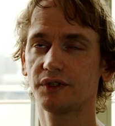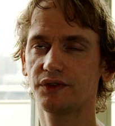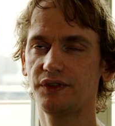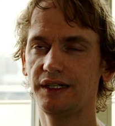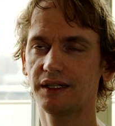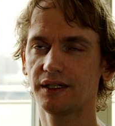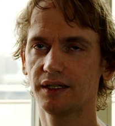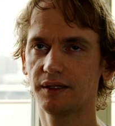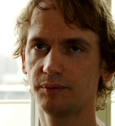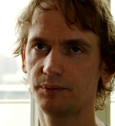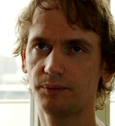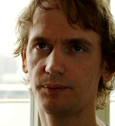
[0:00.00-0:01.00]

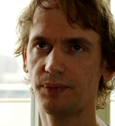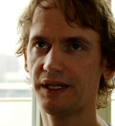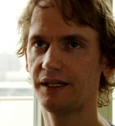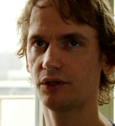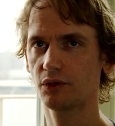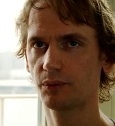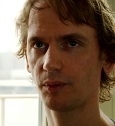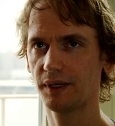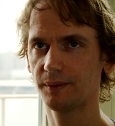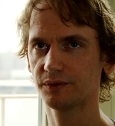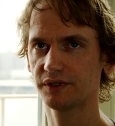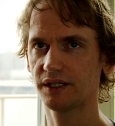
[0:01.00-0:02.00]
feeling pain or
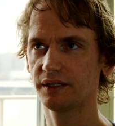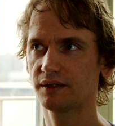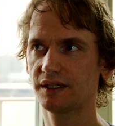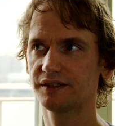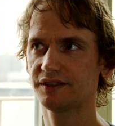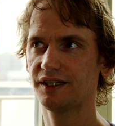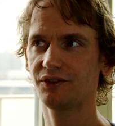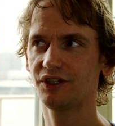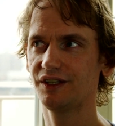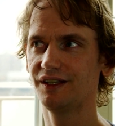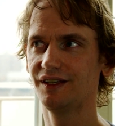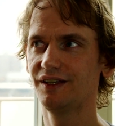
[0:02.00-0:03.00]
problems, like let's say every